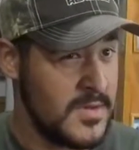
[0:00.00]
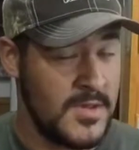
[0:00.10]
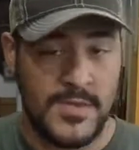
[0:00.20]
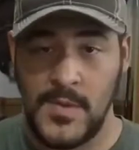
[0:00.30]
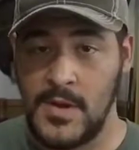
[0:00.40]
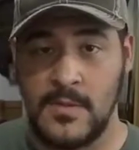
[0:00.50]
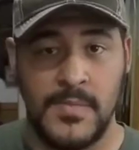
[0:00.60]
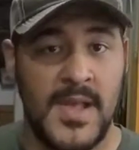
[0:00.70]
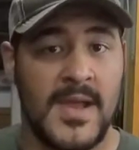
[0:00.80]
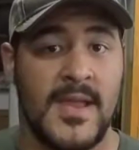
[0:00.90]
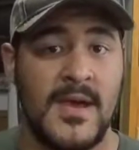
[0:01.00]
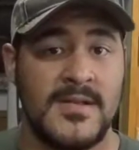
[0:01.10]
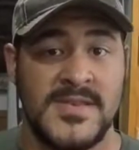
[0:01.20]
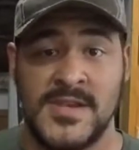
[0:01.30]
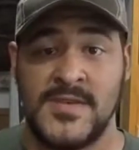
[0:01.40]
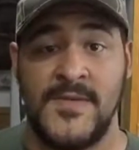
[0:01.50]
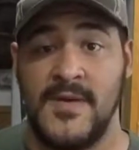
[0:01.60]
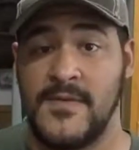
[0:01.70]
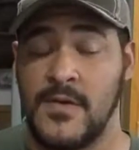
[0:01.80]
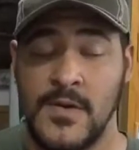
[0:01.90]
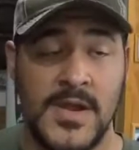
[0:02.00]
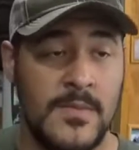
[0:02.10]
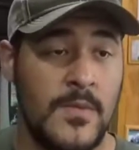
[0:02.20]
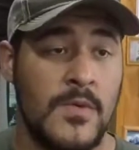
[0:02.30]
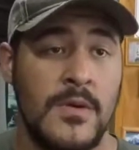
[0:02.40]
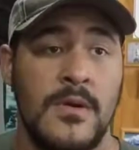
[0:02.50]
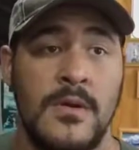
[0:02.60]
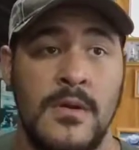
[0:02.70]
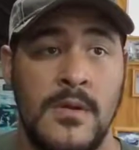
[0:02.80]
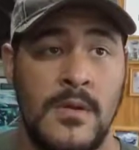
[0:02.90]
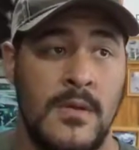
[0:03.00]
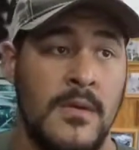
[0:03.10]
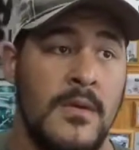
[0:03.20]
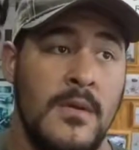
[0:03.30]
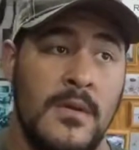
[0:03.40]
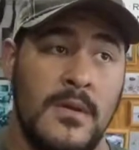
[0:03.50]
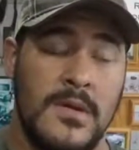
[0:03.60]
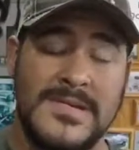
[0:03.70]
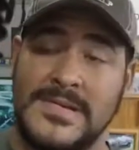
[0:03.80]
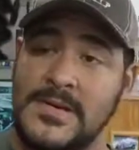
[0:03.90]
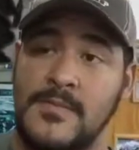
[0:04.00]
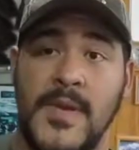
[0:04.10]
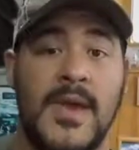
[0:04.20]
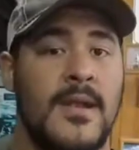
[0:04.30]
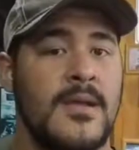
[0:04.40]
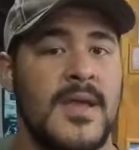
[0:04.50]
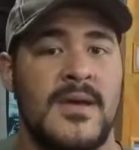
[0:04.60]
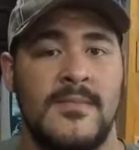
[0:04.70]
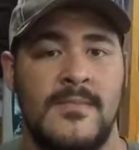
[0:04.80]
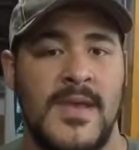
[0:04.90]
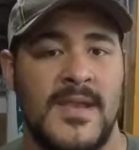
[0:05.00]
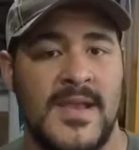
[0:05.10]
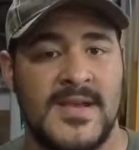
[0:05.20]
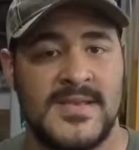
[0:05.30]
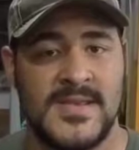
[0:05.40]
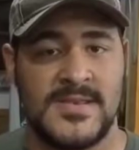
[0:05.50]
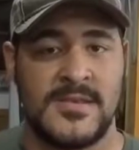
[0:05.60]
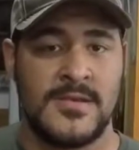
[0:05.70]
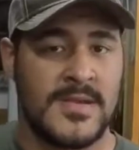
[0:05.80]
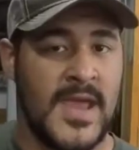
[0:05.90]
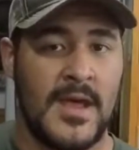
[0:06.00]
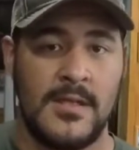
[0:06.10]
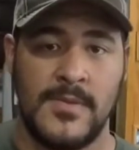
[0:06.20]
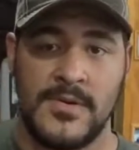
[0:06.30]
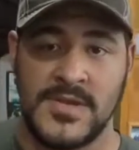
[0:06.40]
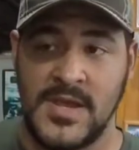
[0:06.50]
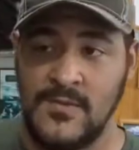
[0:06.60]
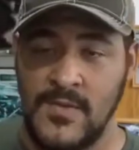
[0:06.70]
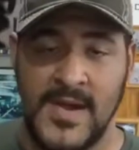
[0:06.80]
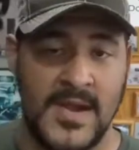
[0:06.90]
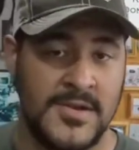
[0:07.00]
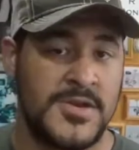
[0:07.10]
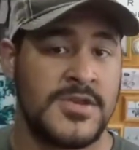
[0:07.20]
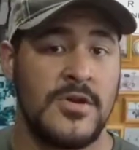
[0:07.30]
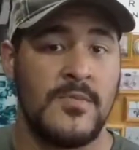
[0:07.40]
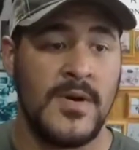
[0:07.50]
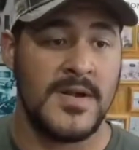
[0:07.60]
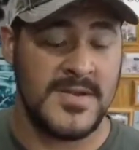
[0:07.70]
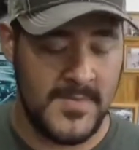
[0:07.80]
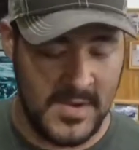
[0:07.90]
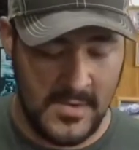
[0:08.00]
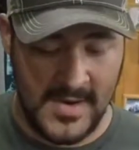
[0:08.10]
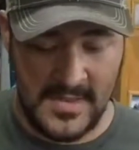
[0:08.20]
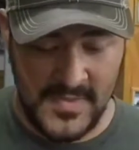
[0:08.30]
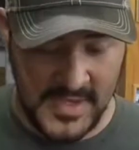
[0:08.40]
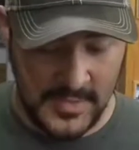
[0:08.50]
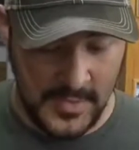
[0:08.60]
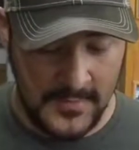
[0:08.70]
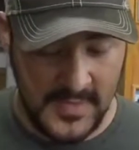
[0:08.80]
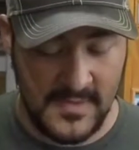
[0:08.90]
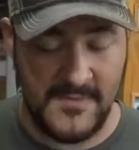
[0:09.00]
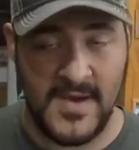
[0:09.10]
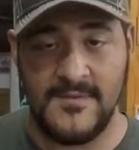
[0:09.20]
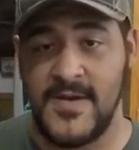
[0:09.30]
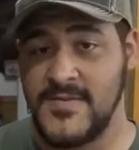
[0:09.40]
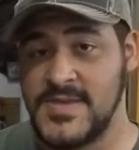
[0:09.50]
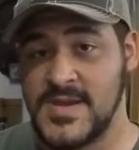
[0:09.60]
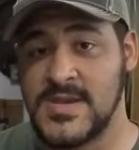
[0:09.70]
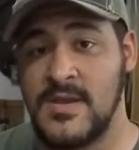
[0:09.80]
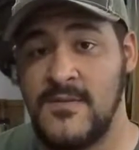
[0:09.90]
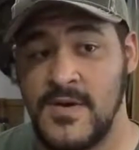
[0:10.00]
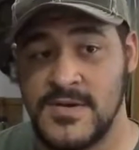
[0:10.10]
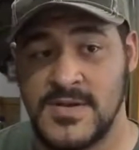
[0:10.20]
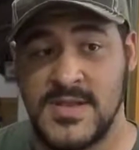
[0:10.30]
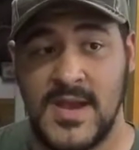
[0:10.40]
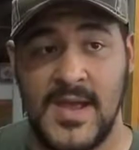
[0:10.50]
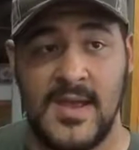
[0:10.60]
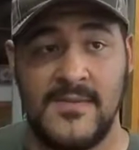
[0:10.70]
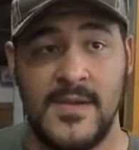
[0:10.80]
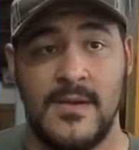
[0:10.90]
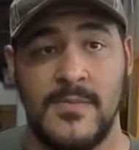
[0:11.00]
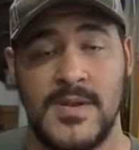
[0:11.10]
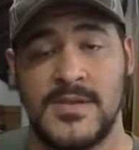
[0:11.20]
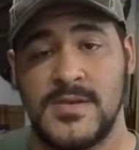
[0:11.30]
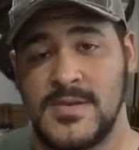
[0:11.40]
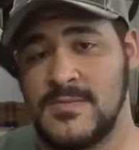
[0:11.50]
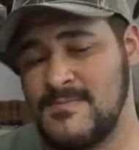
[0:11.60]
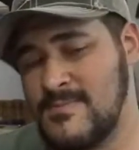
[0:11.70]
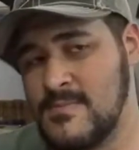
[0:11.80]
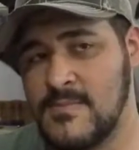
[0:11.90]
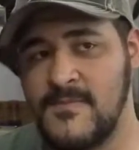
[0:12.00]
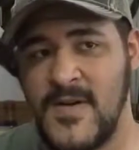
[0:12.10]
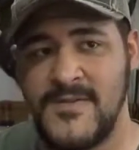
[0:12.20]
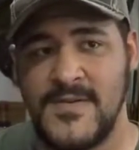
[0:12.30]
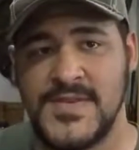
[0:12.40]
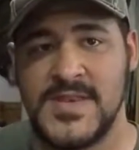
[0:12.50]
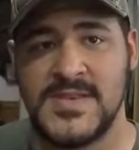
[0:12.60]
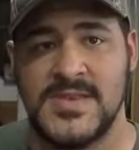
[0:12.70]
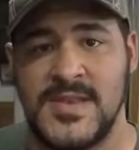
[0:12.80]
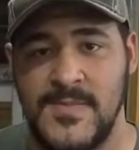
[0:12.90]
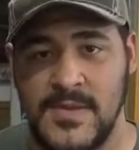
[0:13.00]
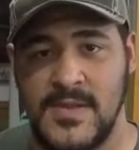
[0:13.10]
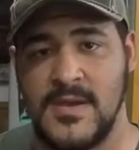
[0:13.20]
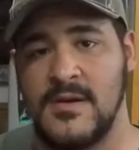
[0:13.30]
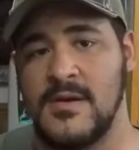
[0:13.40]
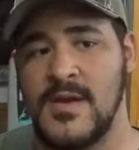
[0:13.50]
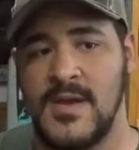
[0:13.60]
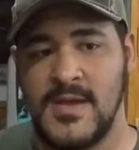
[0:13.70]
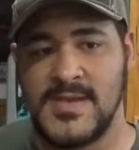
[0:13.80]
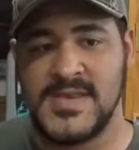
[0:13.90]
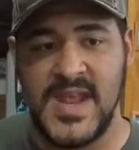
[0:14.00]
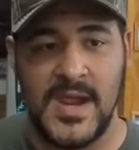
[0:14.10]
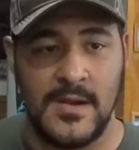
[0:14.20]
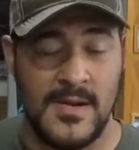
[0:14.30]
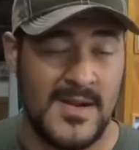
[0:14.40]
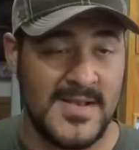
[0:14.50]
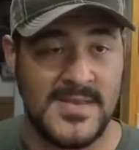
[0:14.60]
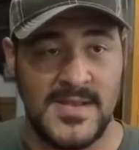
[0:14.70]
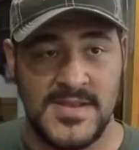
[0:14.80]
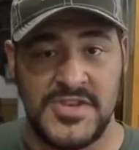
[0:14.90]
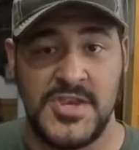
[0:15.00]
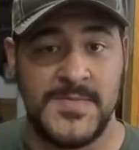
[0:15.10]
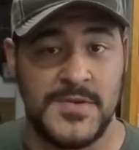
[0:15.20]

300 Blackout, 6.5 Creedmoor. Man, guys, these calibers can range so much. I mean, granted, these are only the 5.56 conversions that I have here, but it's just 5.56 is typically your standard, and honestly, it's the cheapest